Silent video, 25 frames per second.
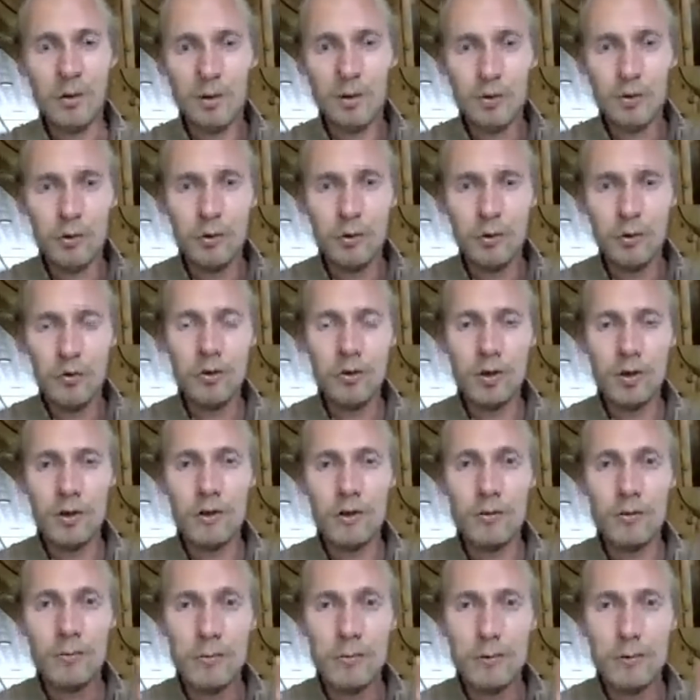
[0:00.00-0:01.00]

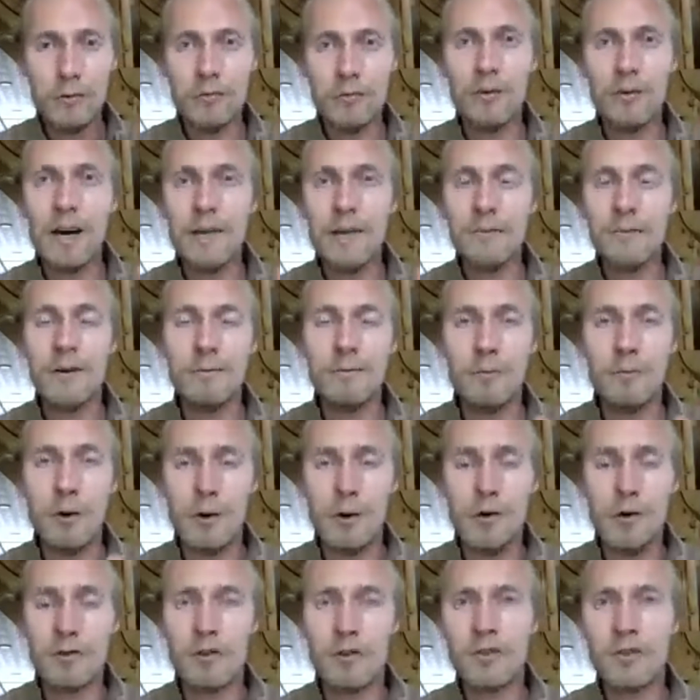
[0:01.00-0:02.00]
Hunton wood fiber
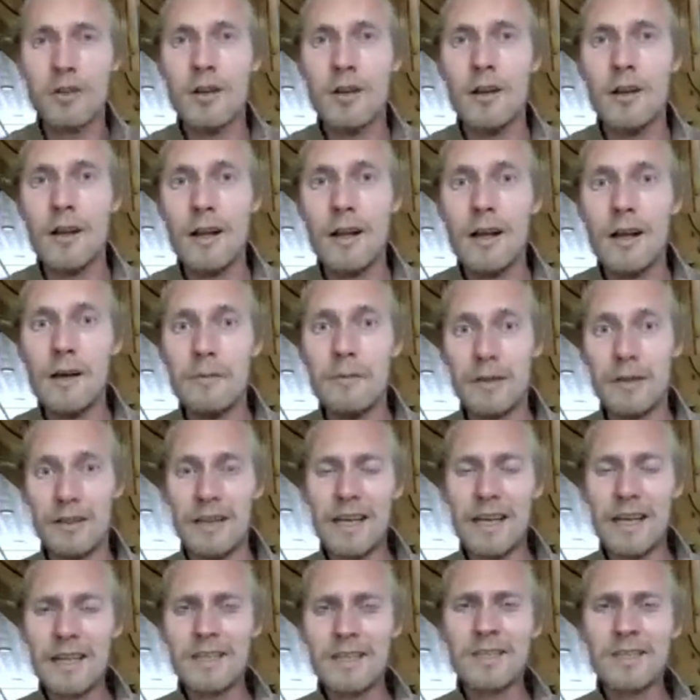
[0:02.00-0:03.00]
boards. But
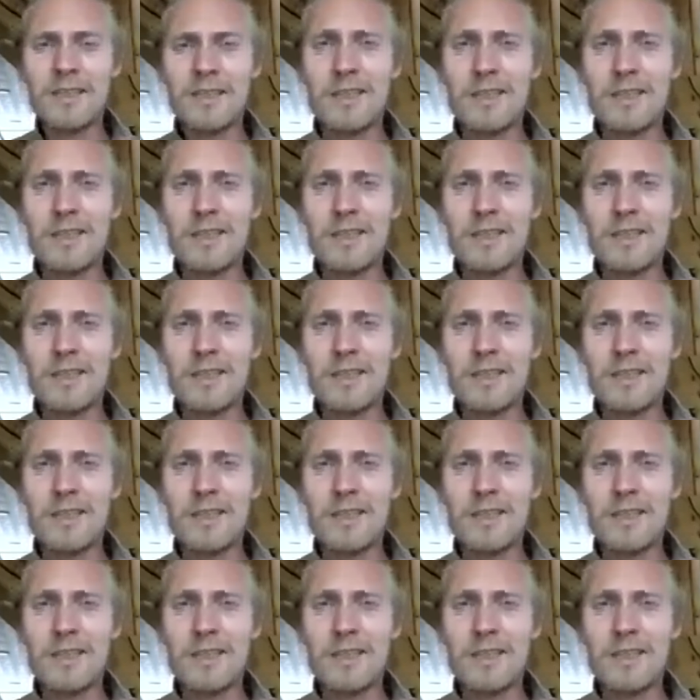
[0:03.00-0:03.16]
next